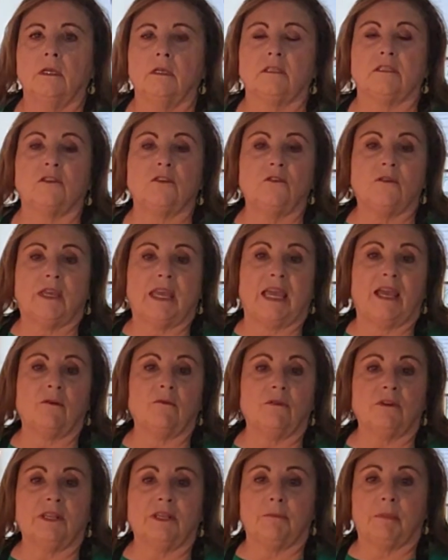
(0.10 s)
So you can't
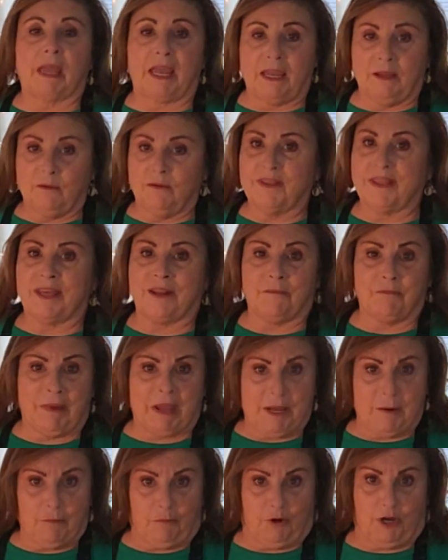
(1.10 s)
really paint without a
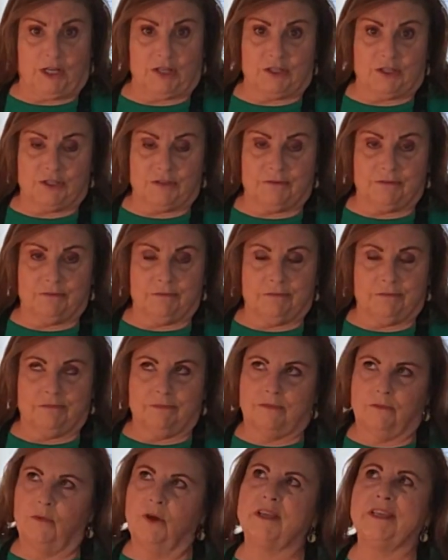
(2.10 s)
paintbrush.
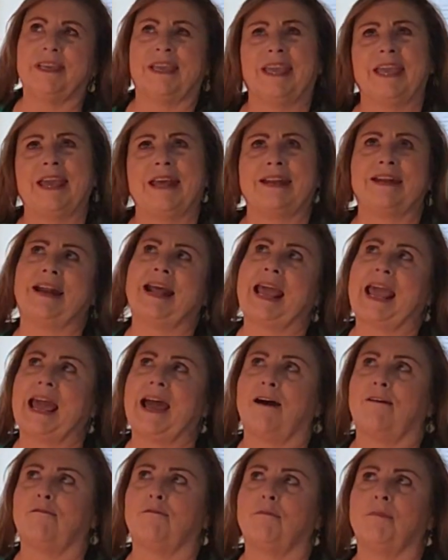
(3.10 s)
Well, you can, and I
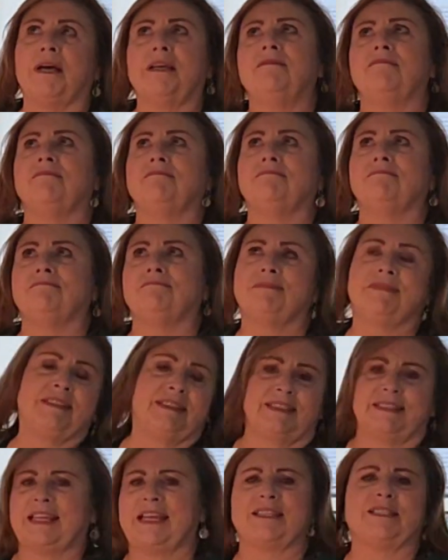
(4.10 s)
have, but
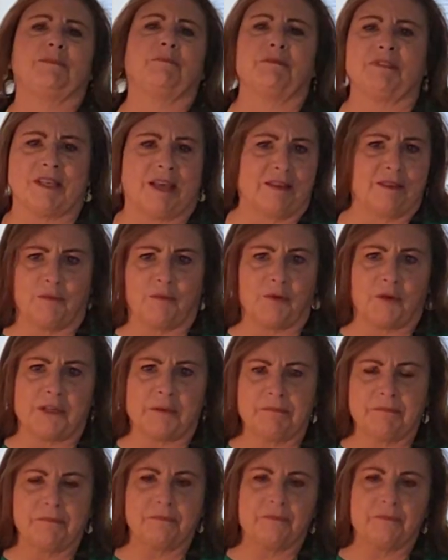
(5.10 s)
that's beside the point.